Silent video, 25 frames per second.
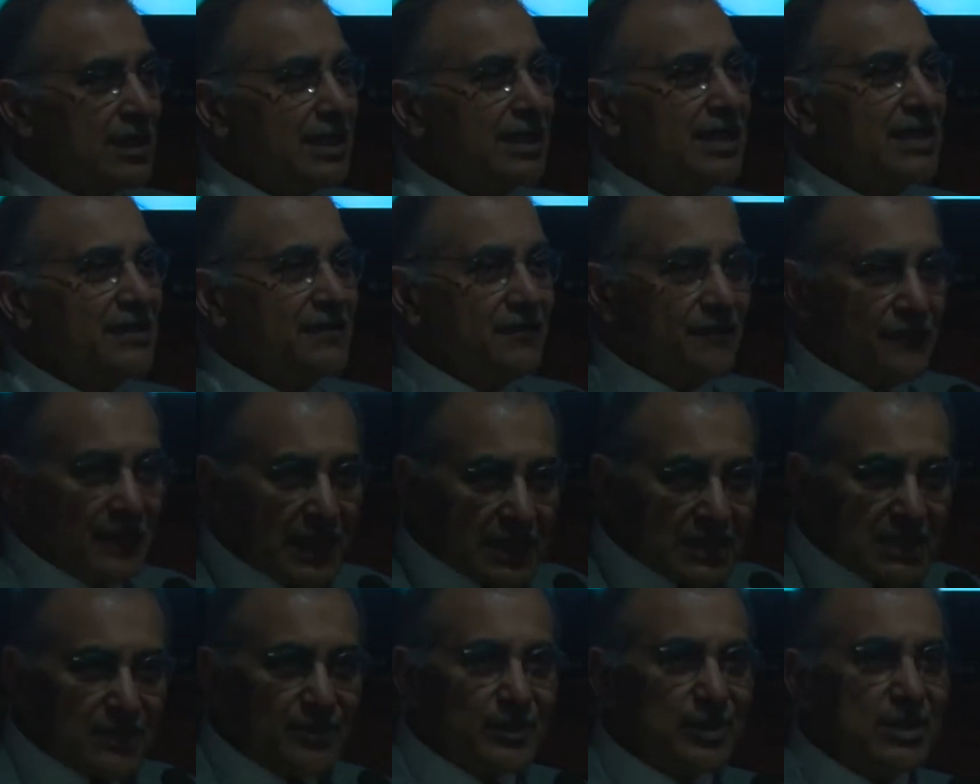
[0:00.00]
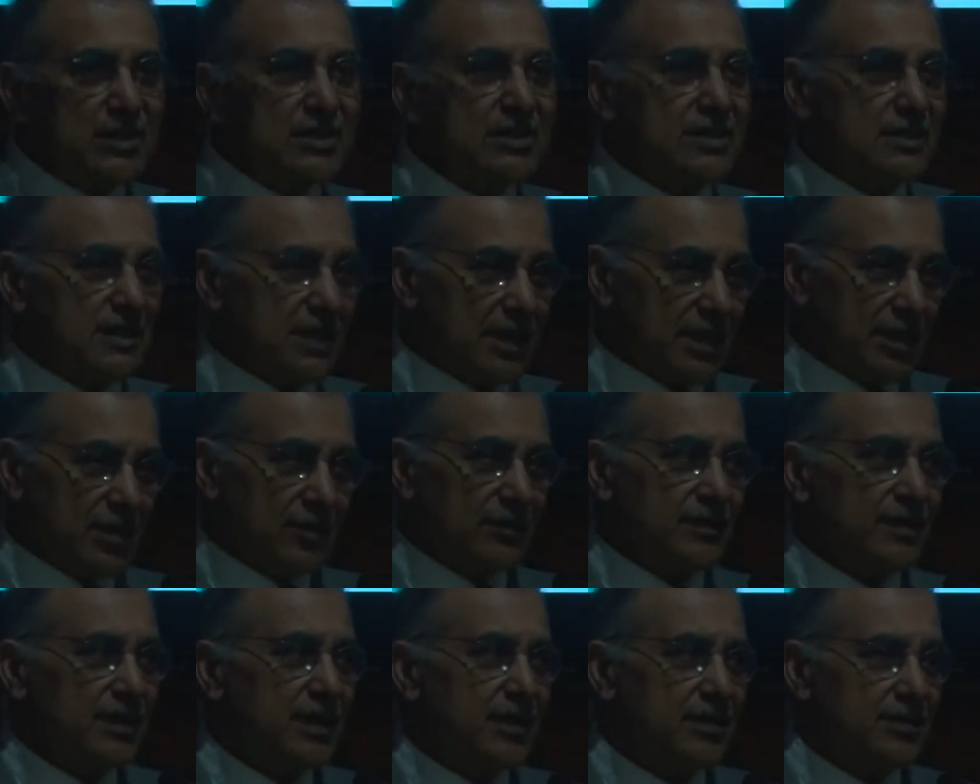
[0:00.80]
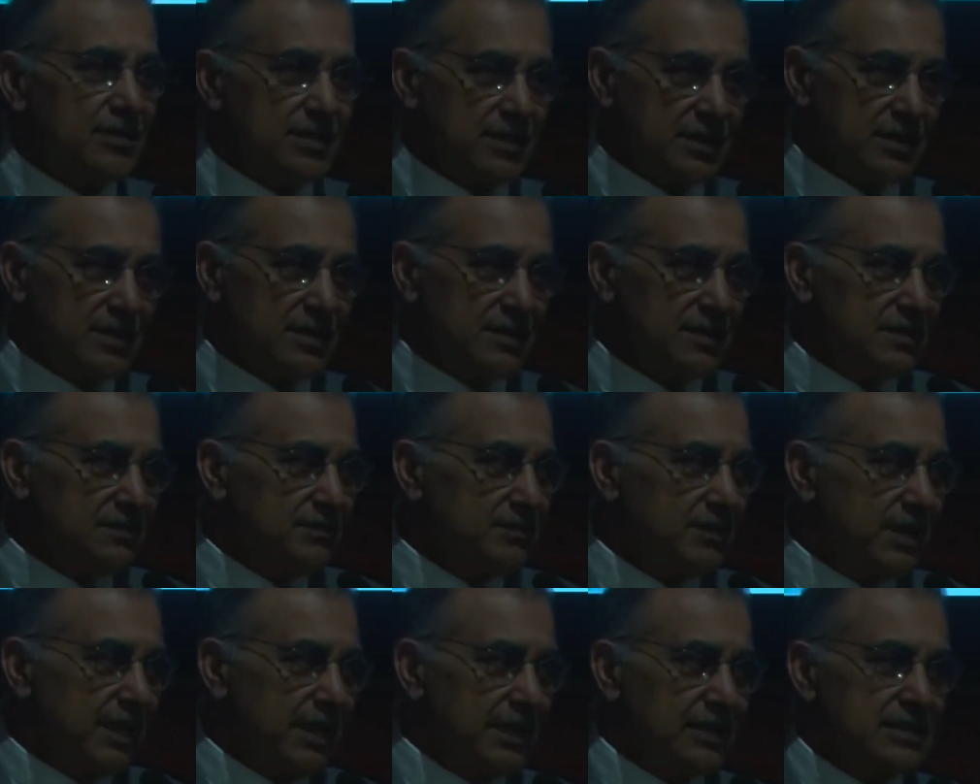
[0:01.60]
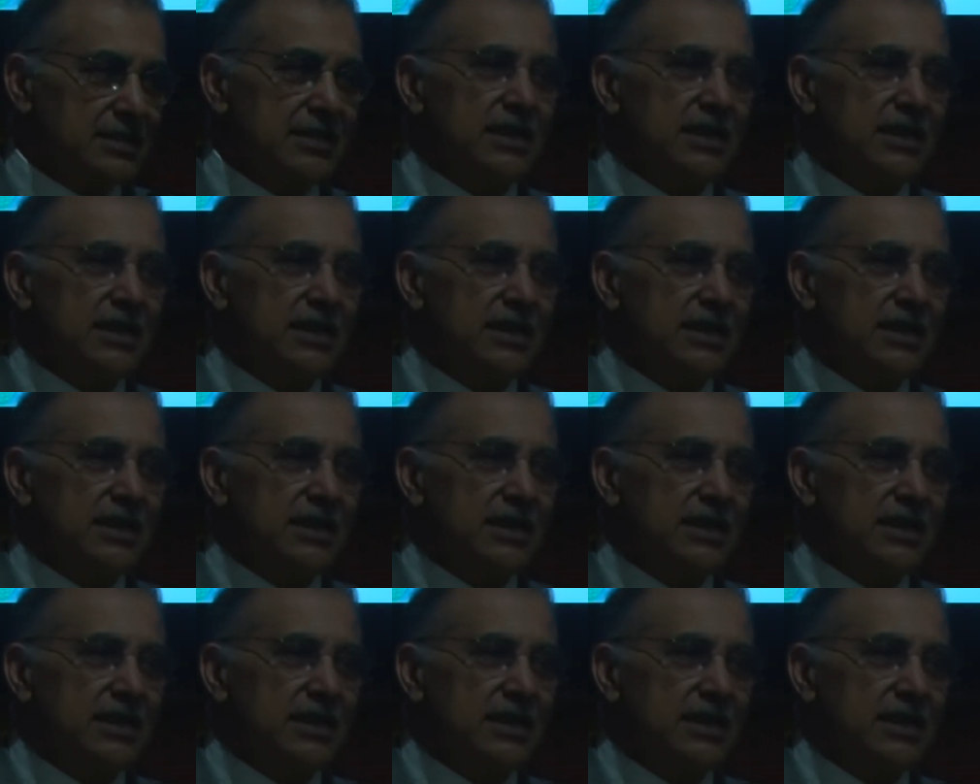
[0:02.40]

investments the healthcare system makes,